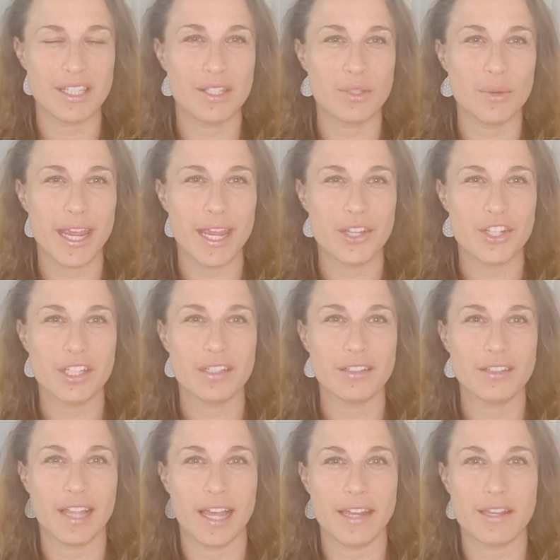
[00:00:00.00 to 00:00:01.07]

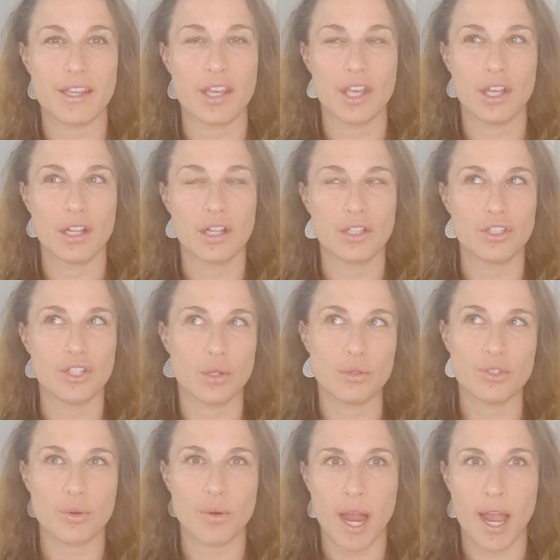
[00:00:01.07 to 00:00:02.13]
situation. Like
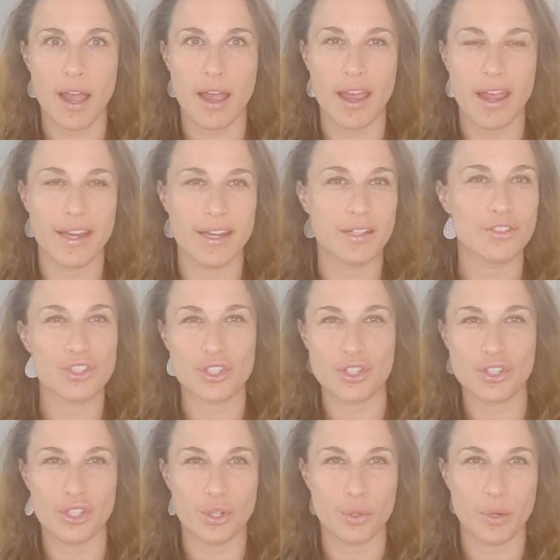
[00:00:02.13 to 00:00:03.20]
don't cry,
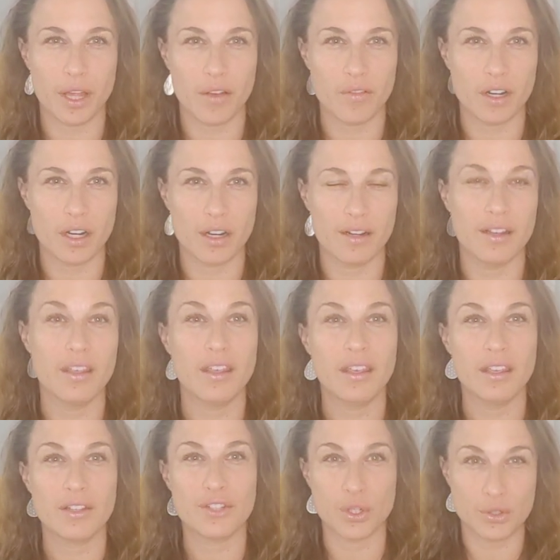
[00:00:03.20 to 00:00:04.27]
just do whatever,
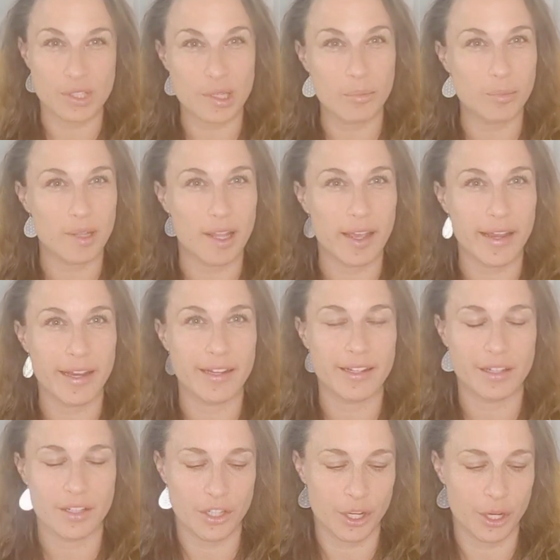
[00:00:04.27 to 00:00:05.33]
don't
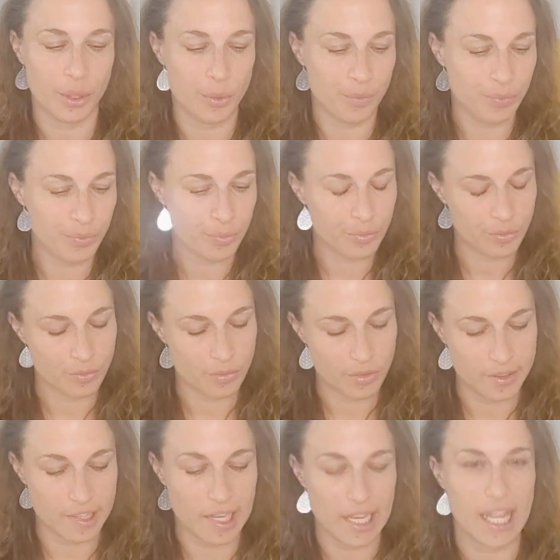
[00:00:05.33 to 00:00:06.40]
complain, you know.
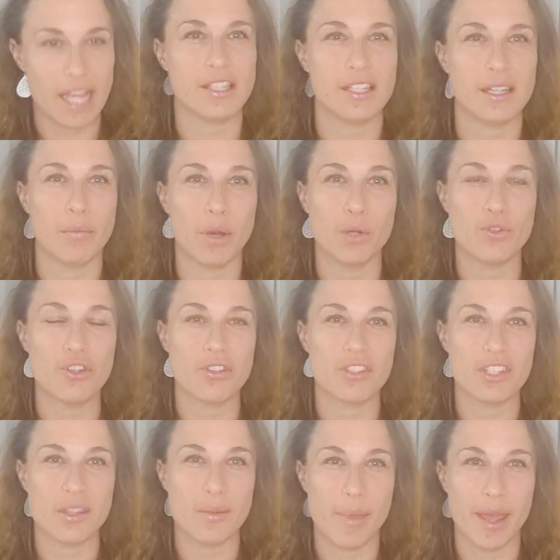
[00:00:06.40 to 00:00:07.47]
The less
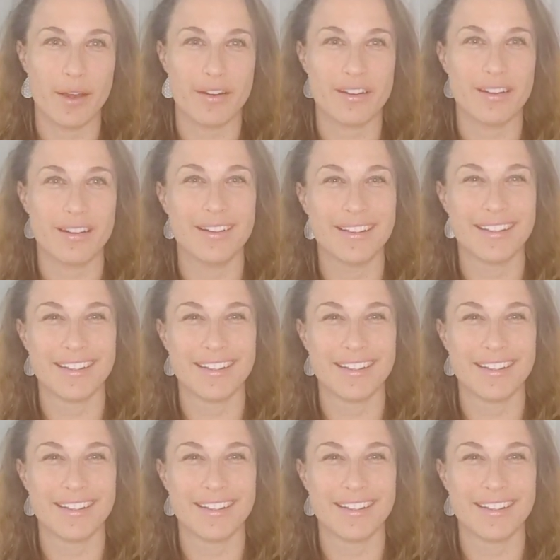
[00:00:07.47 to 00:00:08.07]
emotions, the better.